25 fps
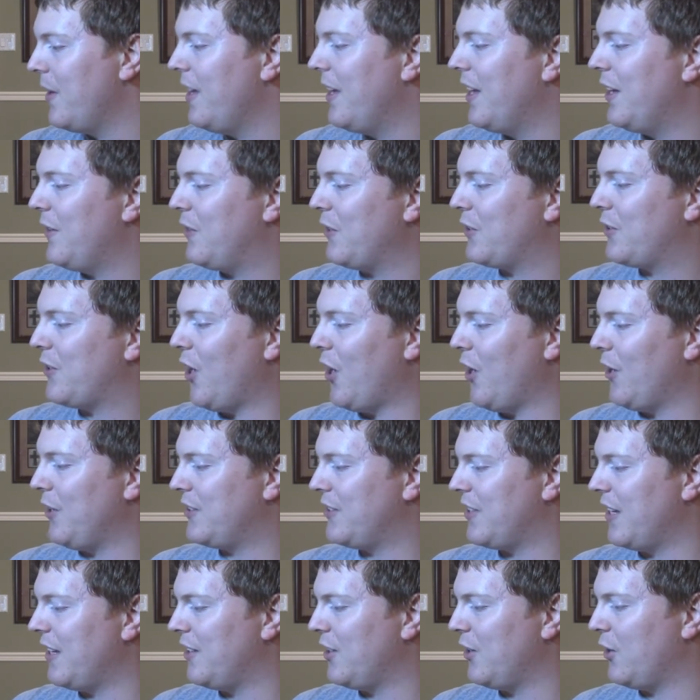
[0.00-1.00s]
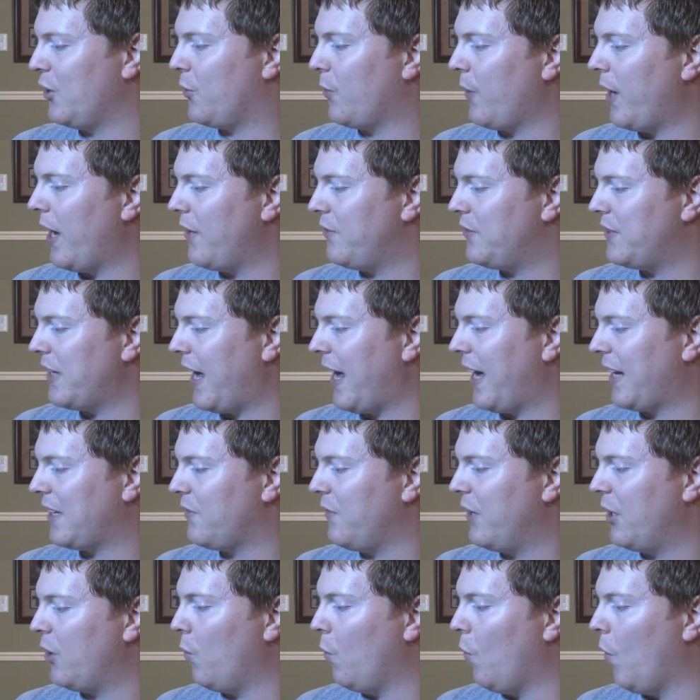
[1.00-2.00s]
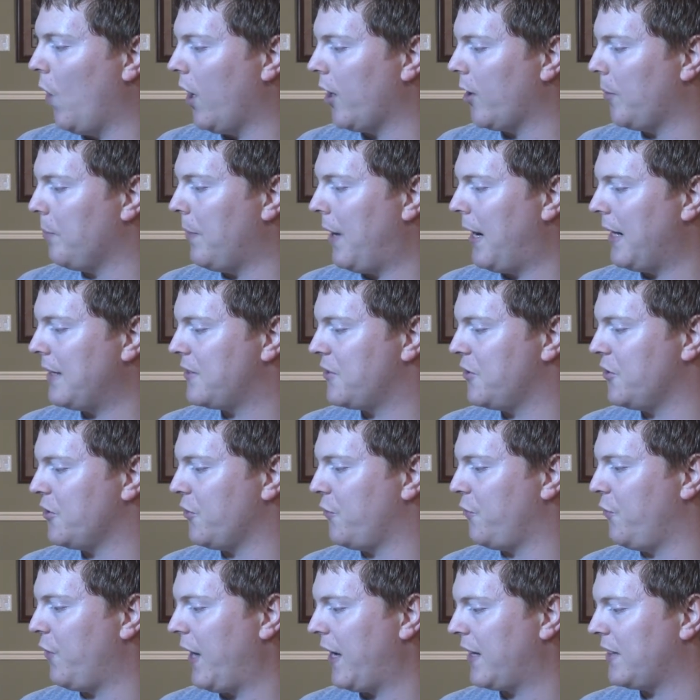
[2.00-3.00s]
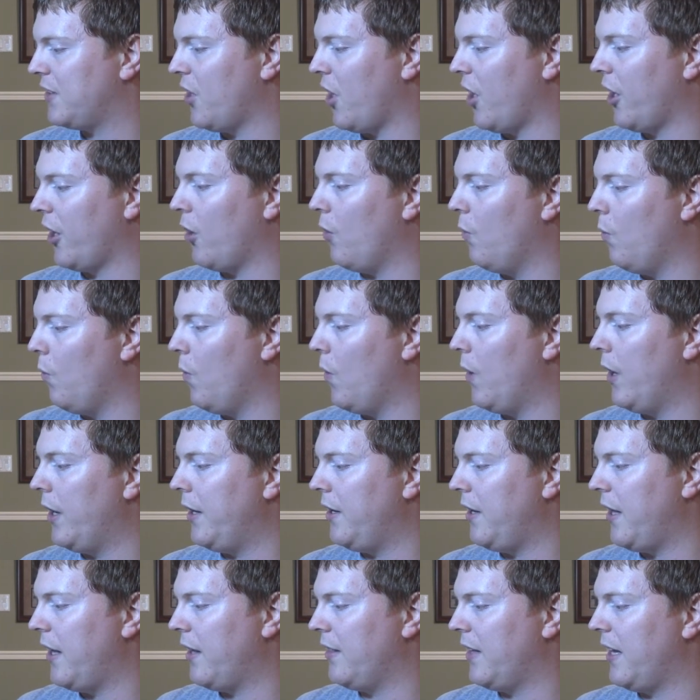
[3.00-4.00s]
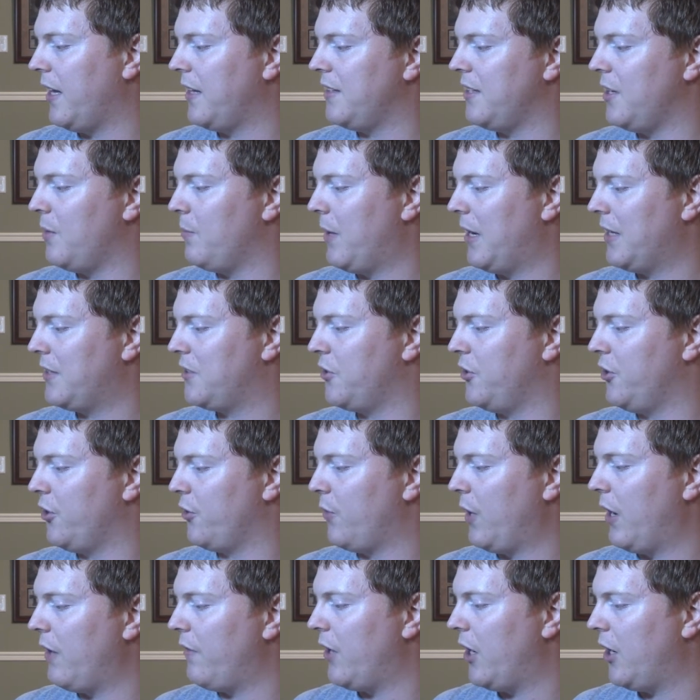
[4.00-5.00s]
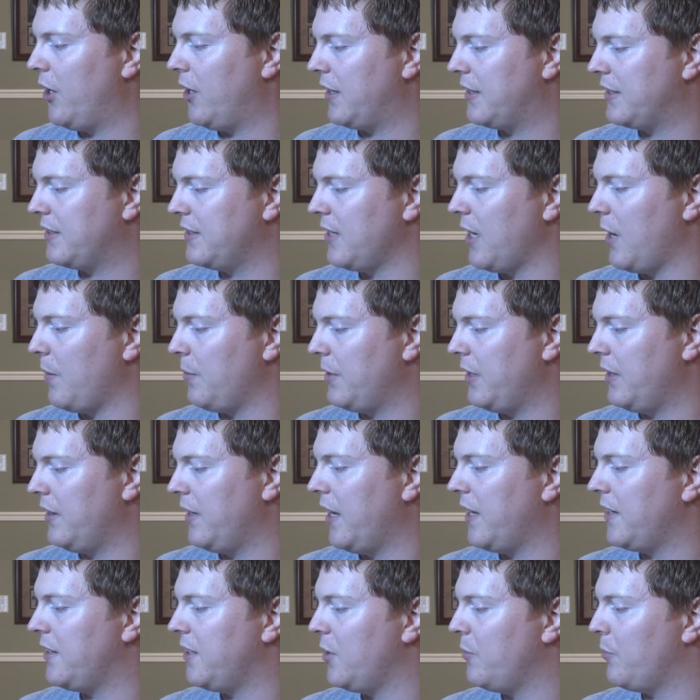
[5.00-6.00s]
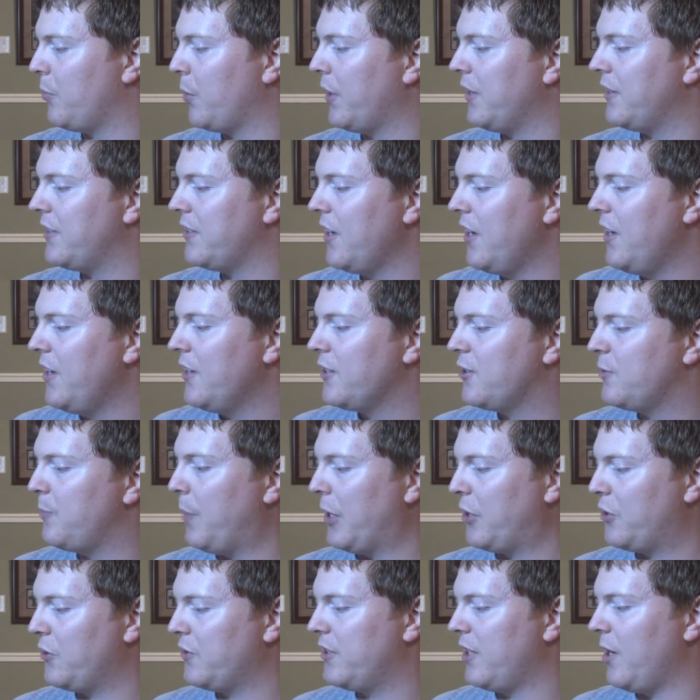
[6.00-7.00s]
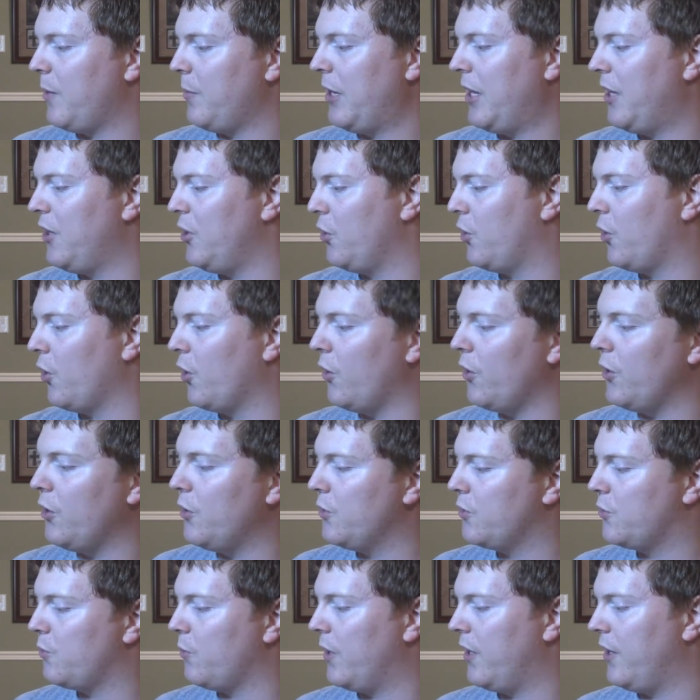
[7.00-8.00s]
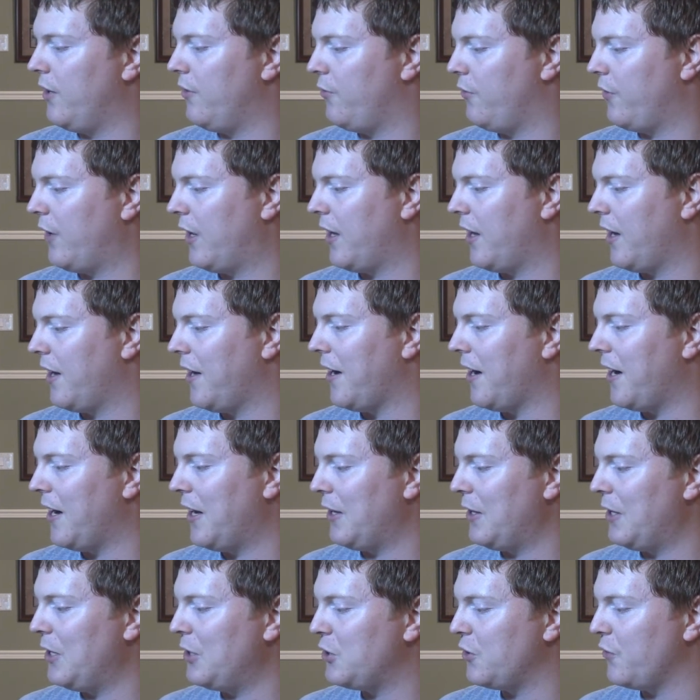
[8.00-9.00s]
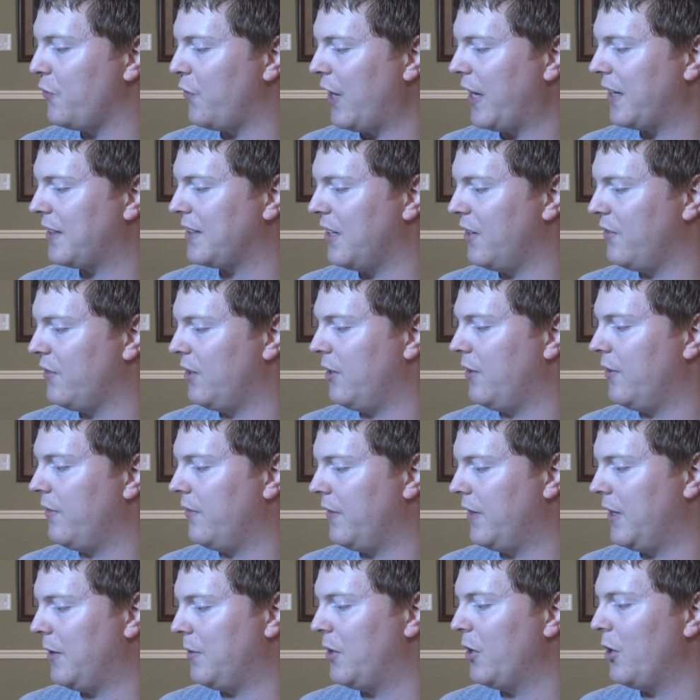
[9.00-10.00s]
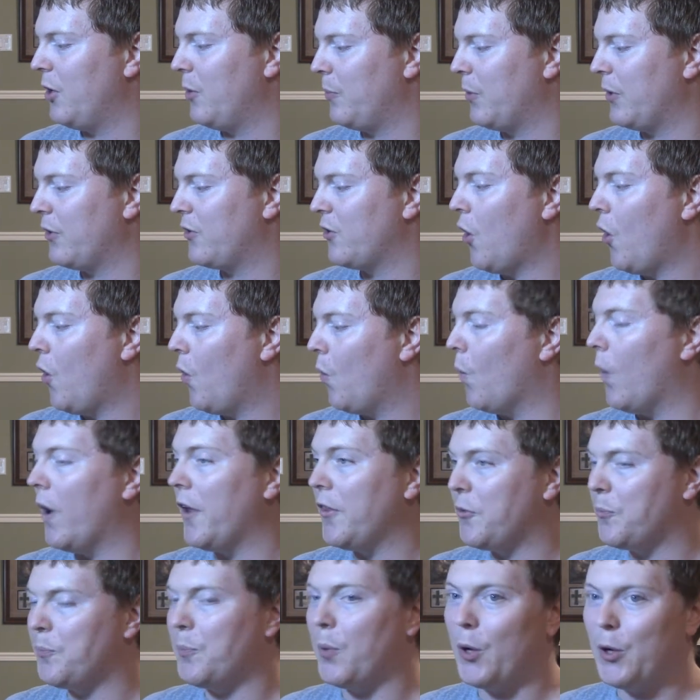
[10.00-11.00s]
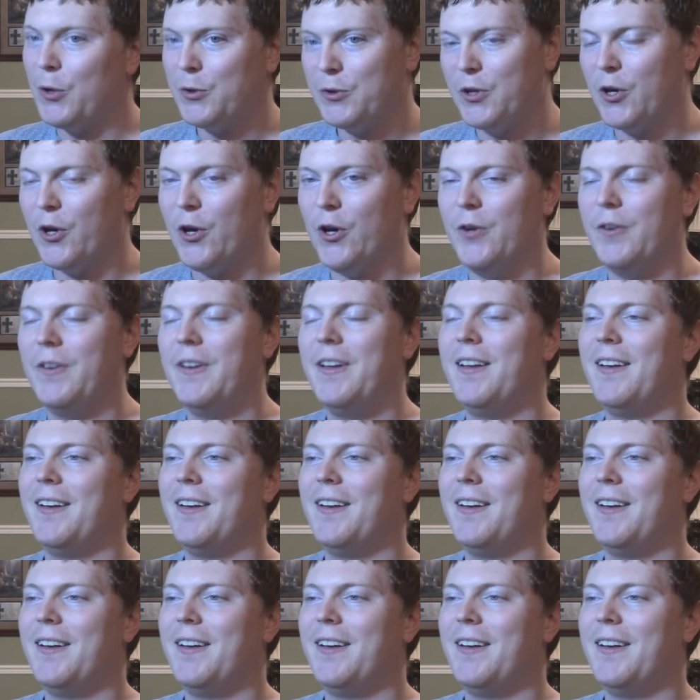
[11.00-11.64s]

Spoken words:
If this card is sent to the grave to activate a water monster's effect, target one Atlantean monster in your graveyard, except Atlantean Prince. Special summon it. You can only use each effect of Atlantean Prince once per turn.